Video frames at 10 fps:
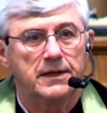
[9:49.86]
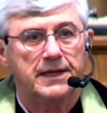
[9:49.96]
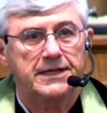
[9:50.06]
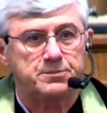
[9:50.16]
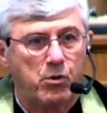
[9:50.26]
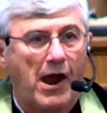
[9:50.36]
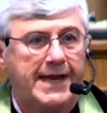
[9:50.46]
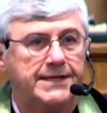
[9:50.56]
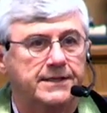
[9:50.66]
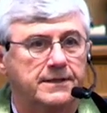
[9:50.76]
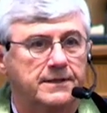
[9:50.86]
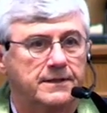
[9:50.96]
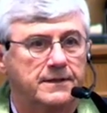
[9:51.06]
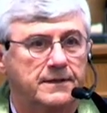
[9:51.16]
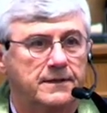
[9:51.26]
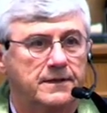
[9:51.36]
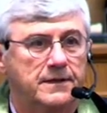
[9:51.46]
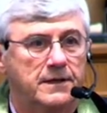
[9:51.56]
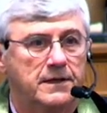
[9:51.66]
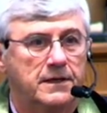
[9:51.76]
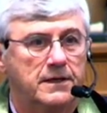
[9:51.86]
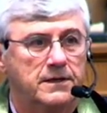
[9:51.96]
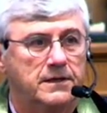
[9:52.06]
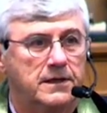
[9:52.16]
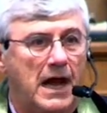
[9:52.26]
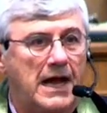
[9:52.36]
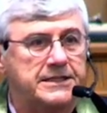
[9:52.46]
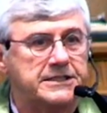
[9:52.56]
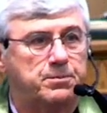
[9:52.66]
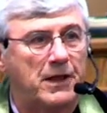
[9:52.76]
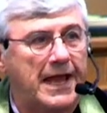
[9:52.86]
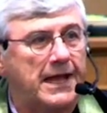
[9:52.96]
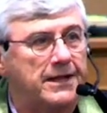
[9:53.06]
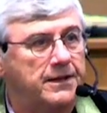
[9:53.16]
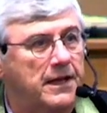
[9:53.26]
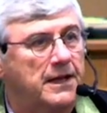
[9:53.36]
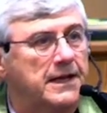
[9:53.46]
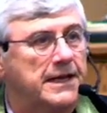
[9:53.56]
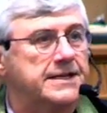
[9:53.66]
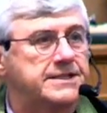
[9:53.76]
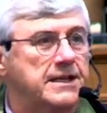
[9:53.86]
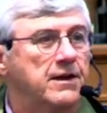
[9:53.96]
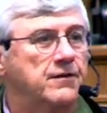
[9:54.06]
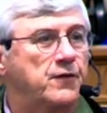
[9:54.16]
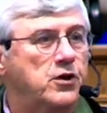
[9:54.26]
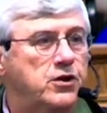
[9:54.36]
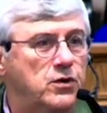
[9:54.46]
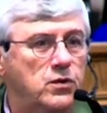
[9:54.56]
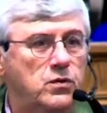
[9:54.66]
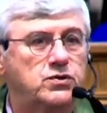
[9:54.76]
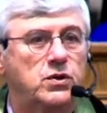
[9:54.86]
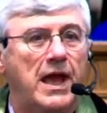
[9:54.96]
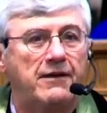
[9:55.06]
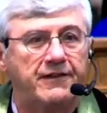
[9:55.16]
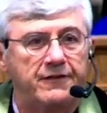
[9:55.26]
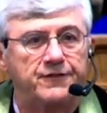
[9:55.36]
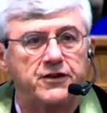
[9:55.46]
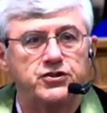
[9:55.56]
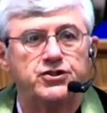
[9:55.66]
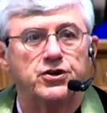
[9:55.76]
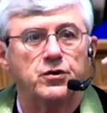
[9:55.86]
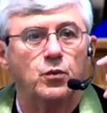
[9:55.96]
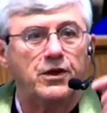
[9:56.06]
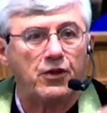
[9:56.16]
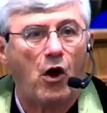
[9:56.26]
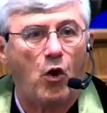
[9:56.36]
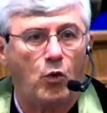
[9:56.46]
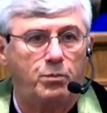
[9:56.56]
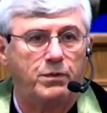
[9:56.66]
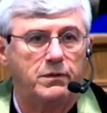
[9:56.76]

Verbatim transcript: is bright. God's plan is for you to have a future with hope.